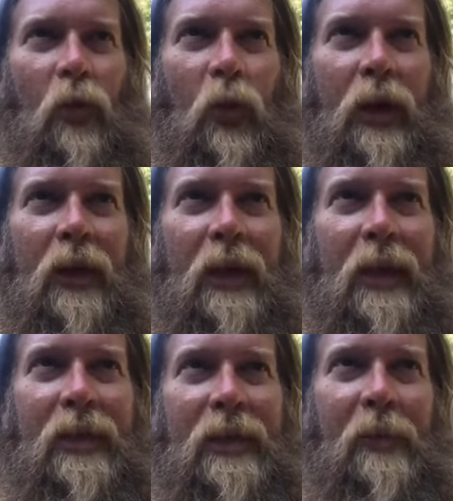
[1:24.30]
where can
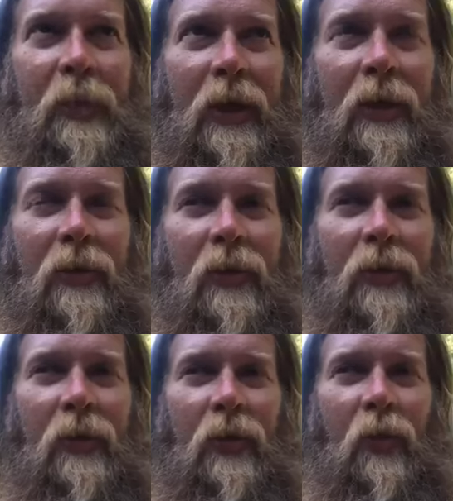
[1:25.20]
I step in,
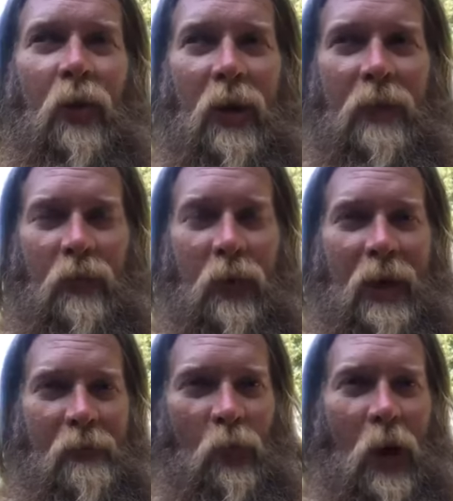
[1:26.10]
where where
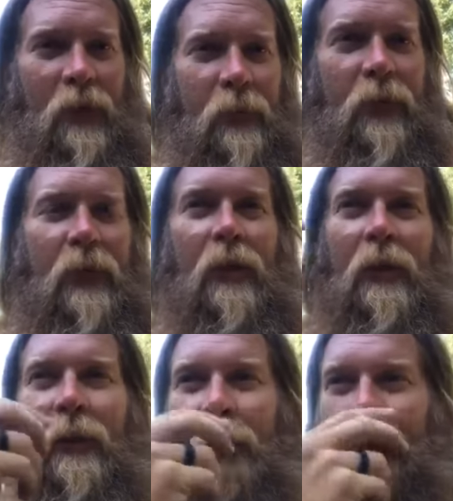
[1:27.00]
I'm welcomed,
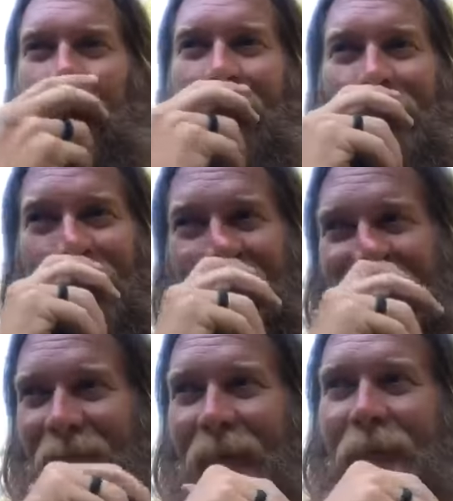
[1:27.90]
and
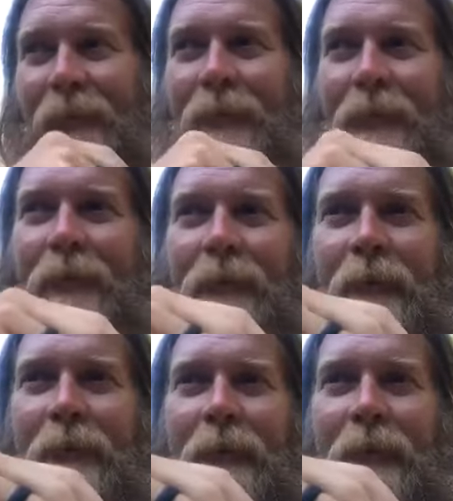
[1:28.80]
uh,
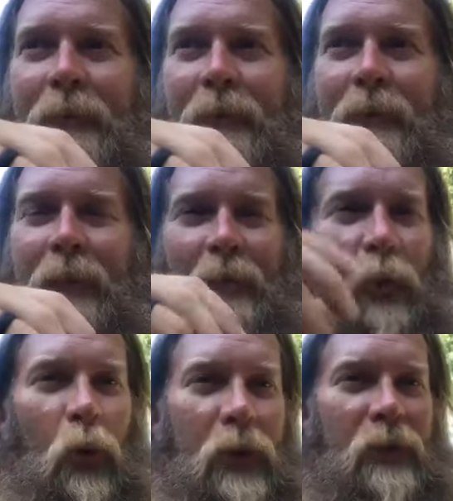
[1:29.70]
and
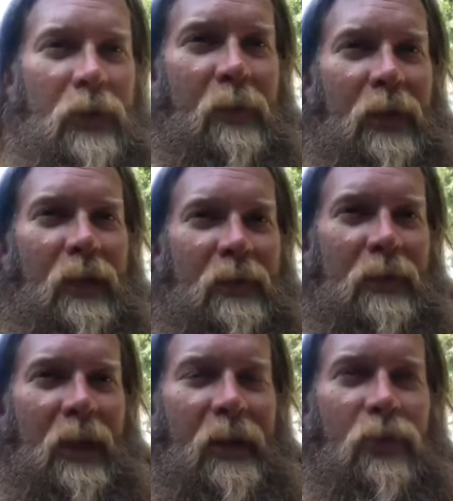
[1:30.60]
pour into somebody
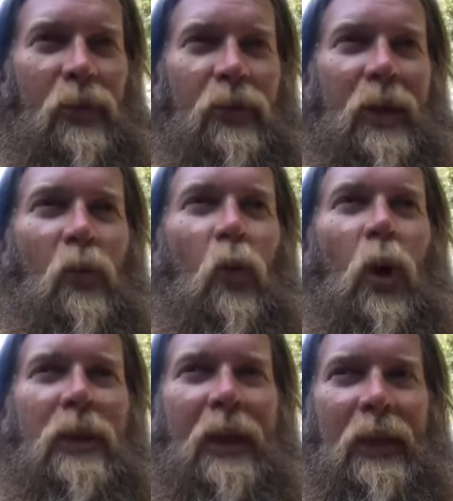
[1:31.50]
else's life. Show them
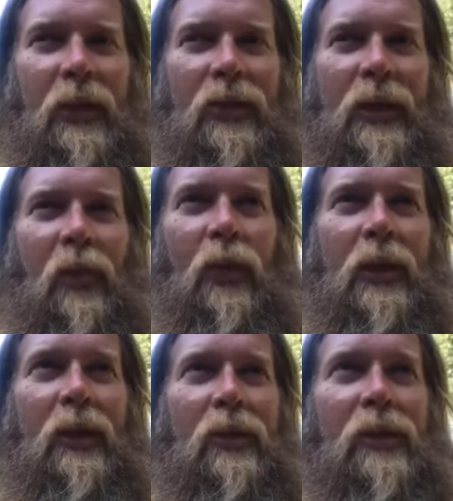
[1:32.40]
what that looks like, what
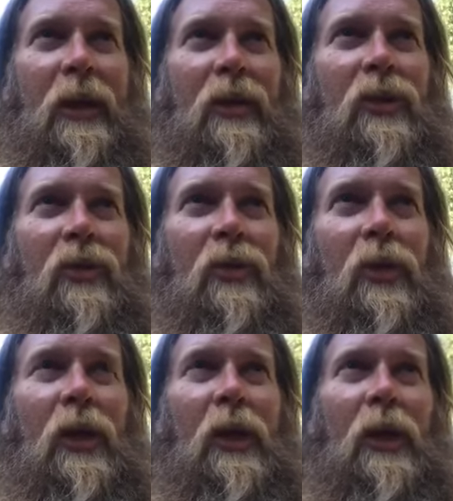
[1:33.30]
it looks like to
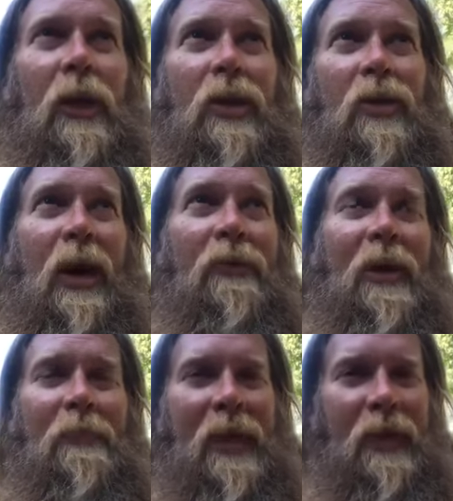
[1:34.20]
to have
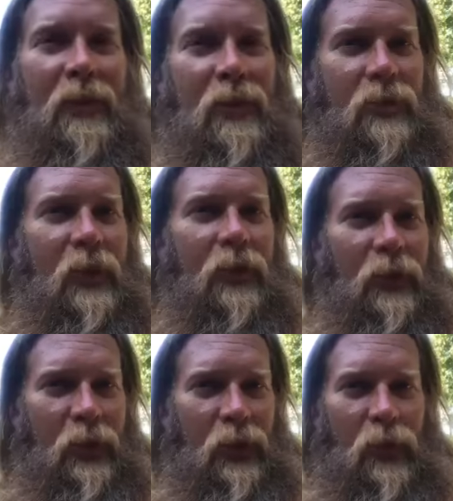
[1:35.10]
that meekness, strength
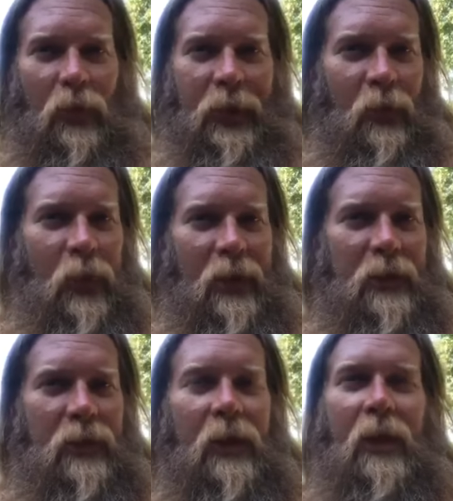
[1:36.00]
under control, not
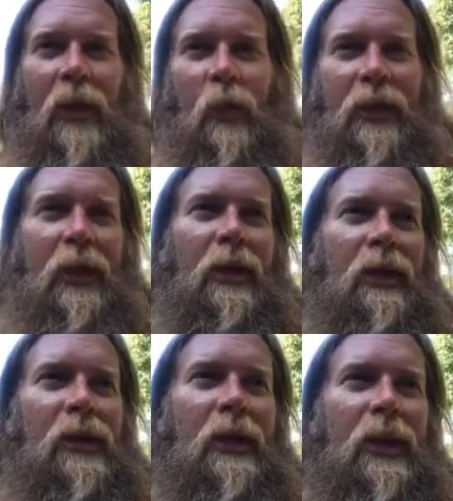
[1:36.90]
weakness. What that
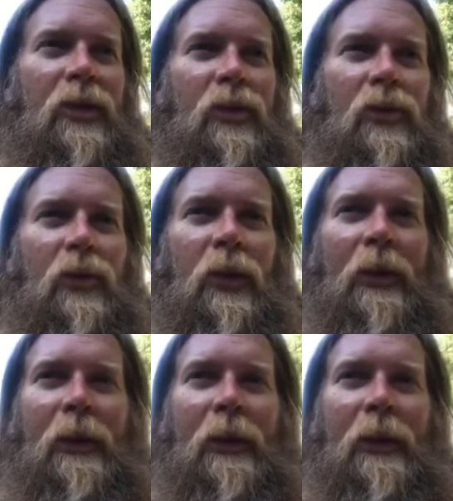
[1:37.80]
looks like to